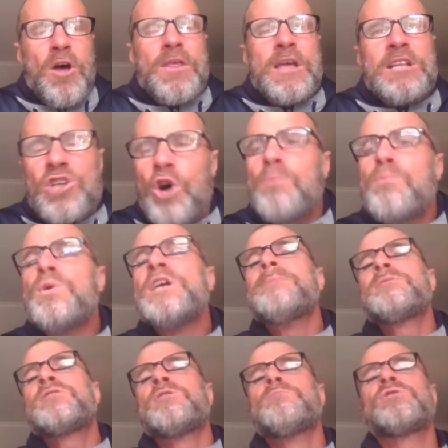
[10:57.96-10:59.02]
I think Tom
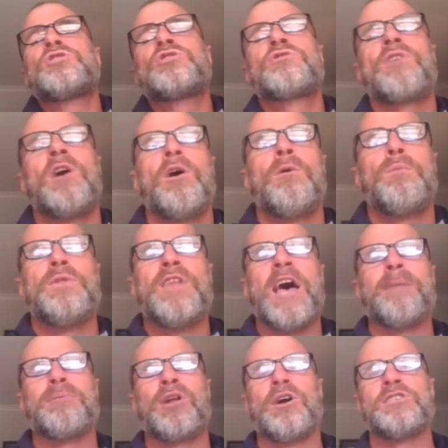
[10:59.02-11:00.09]
Williamson was trialled with
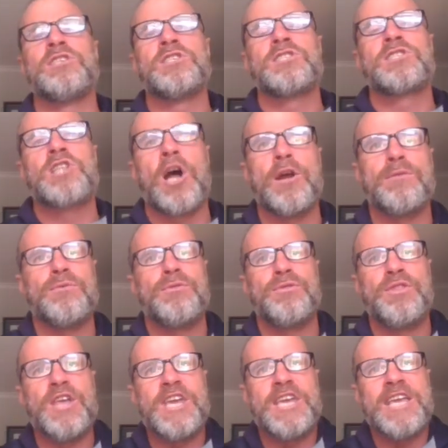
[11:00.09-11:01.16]
that, but I just don't
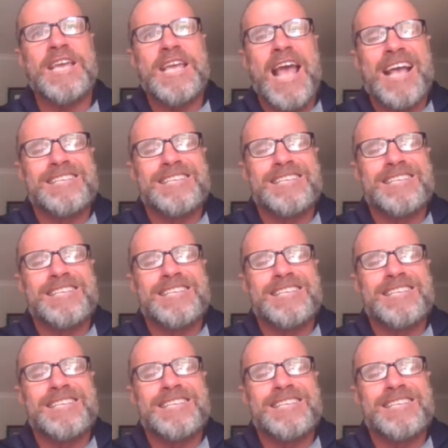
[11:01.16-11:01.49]
think he